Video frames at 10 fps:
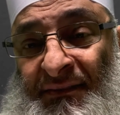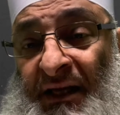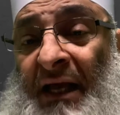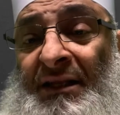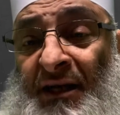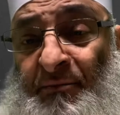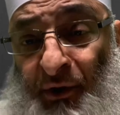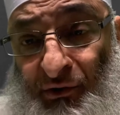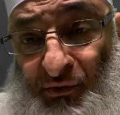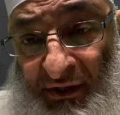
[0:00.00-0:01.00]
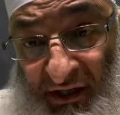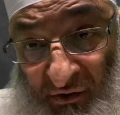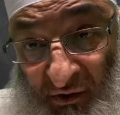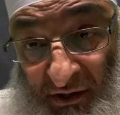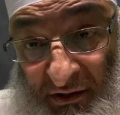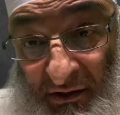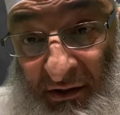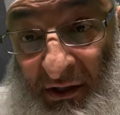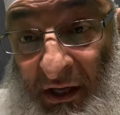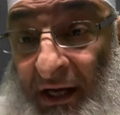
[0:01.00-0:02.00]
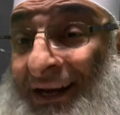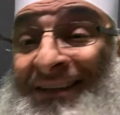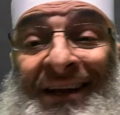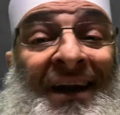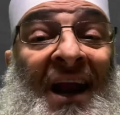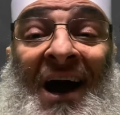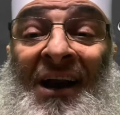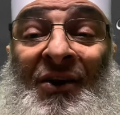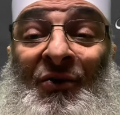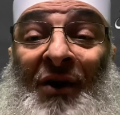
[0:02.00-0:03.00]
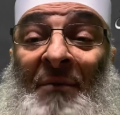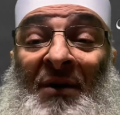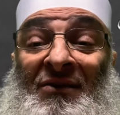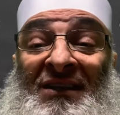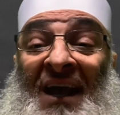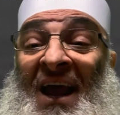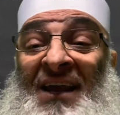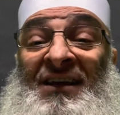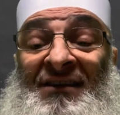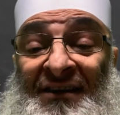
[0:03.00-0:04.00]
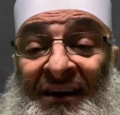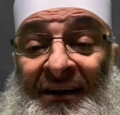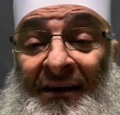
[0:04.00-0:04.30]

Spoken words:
And he bought what he wants. He didn't argue about anything.